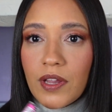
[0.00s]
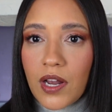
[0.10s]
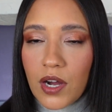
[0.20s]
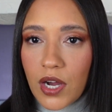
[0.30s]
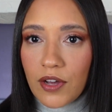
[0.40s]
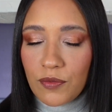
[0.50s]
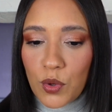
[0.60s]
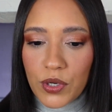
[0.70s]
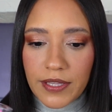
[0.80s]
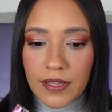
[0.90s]
The longer I've
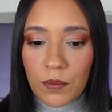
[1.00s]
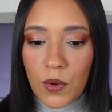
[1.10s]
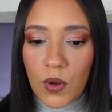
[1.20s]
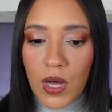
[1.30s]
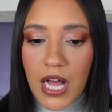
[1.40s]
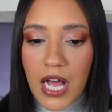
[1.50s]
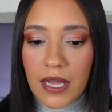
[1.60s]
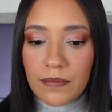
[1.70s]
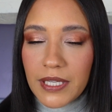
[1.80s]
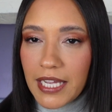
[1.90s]
worn it, the more
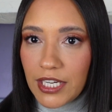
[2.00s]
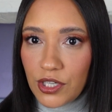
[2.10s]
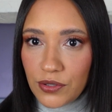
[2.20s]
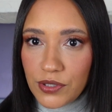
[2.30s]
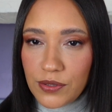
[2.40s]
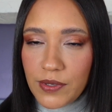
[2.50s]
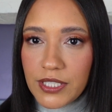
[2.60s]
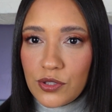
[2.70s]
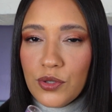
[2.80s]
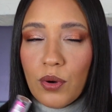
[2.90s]
I'm getting used to
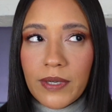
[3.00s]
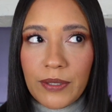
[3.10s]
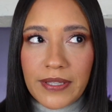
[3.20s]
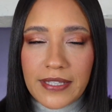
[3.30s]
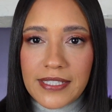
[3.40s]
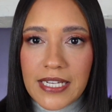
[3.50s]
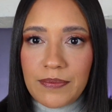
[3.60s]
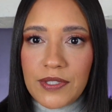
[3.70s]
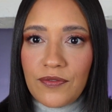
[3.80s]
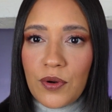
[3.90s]
it. Normally with these
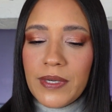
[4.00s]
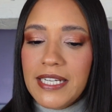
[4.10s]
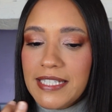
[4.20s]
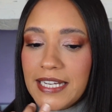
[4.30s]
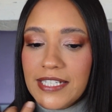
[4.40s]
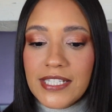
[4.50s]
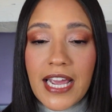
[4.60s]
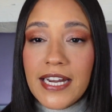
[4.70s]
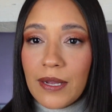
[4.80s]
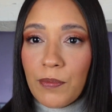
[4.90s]
types of formulas, they just
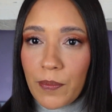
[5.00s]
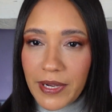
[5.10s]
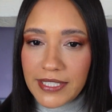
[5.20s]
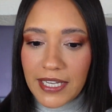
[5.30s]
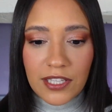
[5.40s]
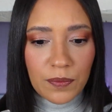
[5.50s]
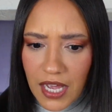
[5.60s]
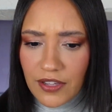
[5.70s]
end up on my teeth.